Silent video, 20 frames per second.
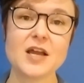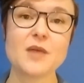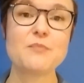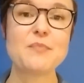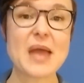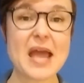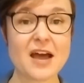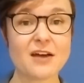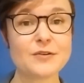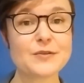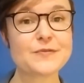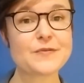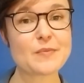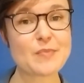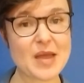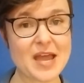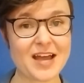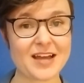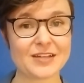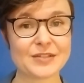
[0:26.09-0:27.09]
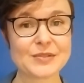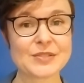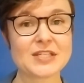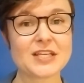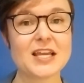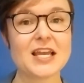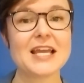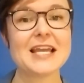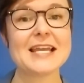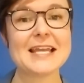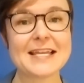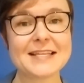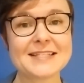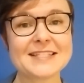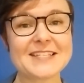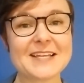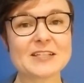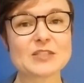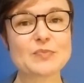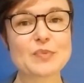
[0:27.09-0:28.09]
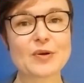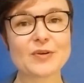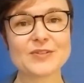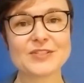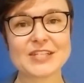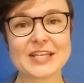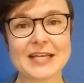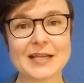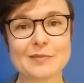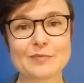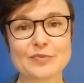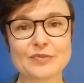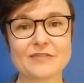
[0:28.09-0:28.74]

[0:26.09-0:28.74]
Pound for pound, insect protein